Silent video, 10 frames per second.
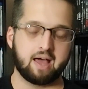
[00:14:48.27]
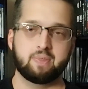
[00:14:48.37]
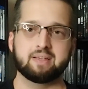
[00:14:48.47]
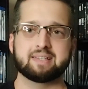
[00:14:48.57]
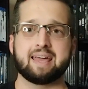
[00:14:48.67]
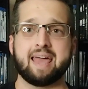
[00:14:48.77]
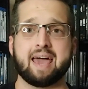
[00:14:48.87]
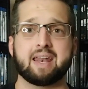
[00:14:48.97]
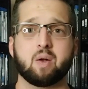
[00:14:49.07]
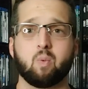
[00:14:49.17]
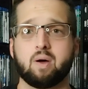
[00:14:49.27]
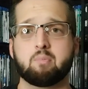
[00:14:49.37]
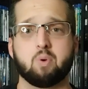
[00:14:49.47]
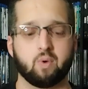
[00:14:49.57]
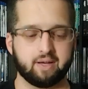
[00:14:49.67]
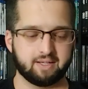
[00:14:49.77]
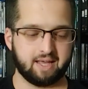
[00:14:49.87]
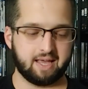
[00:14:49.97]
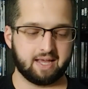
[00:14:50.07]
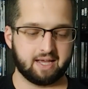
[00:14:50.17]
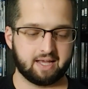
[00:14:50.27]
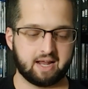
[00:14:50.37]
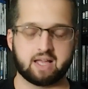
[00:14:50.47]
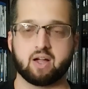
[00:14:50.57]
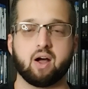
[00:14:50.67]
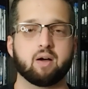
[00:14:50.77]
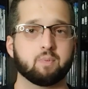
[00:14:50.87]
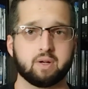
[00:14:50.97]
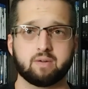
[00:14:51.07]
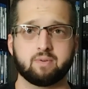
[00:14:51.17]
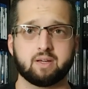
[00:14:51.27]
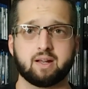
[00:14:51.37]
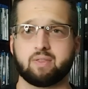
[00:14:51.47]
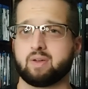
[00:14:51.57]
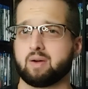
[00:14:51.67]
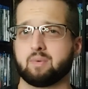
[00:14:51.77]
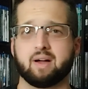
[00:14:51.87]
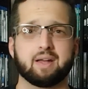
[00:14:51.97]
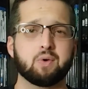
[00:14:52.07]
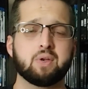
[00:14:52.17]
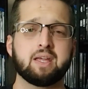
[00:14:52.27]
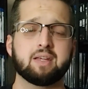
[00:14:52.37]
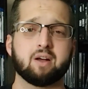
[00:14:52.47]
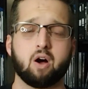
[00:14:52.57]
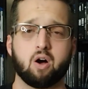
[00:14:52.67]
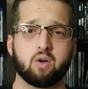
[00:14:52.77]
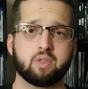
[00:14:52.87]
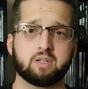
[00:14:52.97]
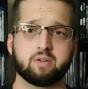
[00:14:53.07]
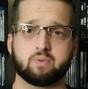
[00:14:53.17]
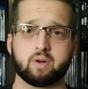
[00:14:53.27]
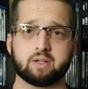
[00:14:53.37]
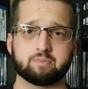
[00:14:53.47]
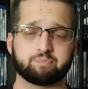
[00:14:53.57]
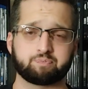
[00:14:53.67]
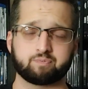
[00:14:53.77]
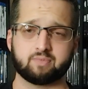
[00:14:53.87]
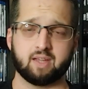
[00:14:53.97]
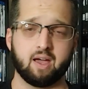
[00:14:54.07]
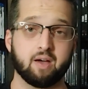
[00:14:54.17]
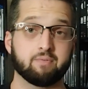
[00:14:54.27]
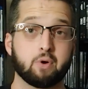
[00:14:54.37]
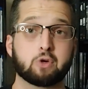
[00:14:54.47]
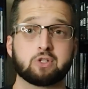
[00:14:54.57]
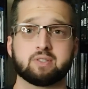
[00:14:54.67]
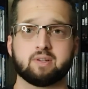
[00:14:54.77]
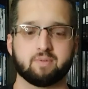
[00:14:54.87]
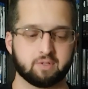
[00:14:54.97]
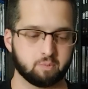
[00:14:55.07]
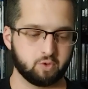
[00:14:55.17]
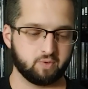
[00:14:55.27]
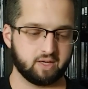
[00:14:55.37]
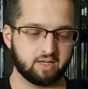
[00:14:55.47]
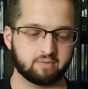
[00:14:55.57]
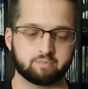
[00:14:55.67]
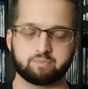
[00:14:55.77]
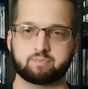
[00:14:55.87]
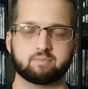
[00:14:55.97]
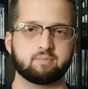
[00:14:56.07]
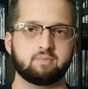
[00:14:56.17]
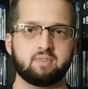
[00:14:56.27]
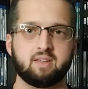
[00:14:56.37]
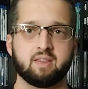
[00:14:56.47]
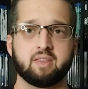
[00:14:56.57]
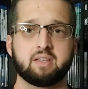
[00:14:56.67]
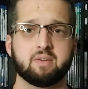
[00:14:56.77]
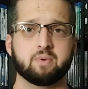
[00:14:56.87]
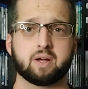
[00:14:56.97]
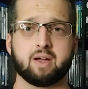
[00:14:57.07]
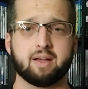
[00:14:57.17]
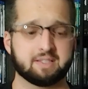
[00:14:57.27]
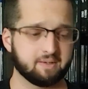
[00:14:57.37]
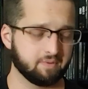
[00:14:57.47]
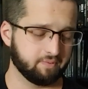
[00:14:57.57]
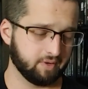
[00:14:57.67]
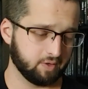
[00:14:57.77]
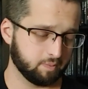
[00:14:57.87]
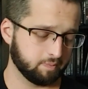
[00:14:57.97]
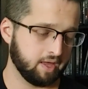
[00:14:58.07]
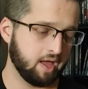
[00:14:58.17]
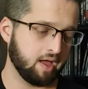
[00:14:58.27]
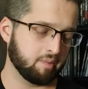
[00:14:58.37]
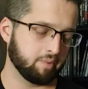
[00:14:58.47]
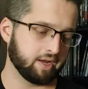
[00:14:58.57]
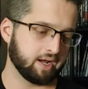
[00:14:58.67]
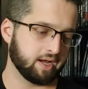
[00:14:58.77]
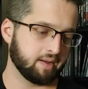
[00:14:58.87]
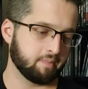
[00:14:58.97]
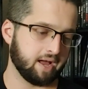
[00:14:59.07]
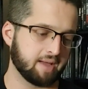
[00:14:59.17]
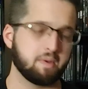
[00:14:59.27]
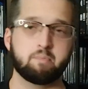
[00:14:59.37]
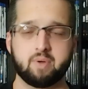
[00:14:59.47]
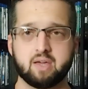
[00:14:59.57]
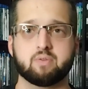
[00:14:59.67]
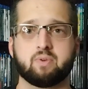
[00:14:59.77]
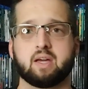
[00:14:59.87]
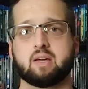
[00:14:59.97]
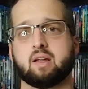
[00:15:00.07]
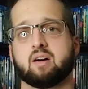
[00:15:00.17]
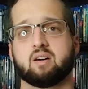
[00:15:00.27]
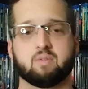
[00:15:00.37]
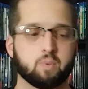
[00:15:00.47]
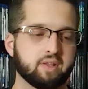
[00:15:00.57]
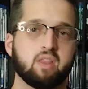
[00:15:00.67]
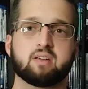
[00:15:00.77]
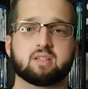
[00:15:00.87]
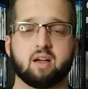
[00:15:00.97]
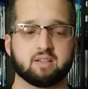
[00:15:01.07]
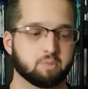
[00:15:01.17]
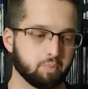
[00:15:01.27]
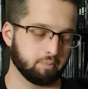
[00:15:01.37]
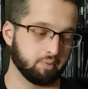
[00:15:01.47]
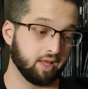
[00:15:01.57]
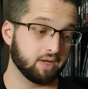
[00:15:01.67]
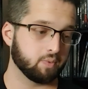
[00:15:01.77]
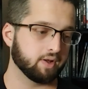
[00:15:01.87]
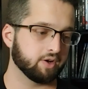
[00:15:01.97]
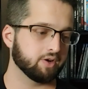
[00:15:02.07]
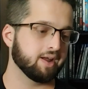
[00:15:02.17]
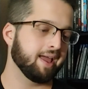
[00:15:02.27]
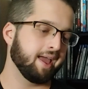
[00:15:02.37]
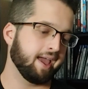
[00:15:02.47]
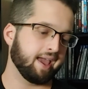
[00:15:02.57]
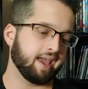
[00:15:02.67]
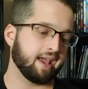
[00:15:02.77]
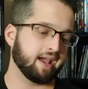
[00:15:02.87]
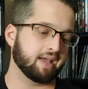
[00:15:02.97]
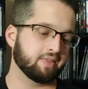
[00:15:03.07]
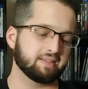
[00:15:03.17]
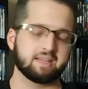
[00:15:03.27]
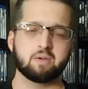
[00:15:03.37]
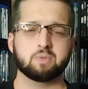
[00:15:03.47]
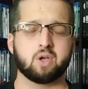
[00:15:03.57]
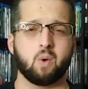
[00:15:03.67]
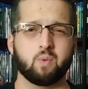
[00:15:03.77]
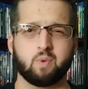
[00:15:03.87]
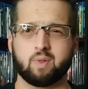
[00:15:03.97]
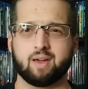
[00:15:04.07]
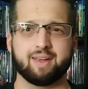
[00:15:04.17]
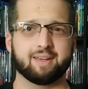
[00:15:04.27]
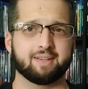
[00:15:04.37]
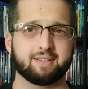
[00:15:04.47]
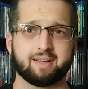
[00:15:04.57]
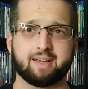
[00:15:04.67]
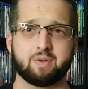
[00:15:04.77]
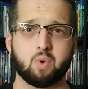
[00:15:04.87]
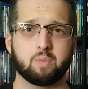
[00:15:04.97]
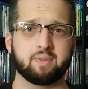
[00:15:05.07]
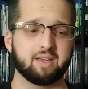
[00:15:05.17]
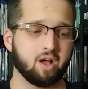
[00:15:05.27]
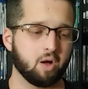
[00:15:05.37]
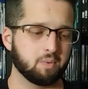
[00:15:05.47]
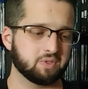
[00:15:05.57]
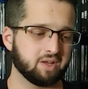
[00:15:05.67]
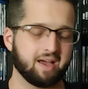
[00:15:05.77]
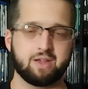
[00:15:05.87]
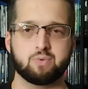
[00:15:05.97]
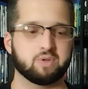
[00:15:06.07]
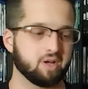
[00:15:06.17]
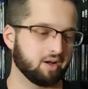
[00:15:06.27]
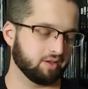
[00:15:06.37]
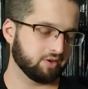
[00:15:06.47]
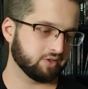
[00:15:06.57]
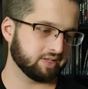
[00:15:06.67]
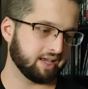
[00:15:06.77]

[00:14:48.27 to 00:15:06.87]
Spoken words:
This I had at one point and I got rid of it. I thought, well, I don't need all the different versions of this movie. the different cuts of the film. But I'm a big fan of Ridley Scott's Blade Runner. And this thing was going for like normally almost $100.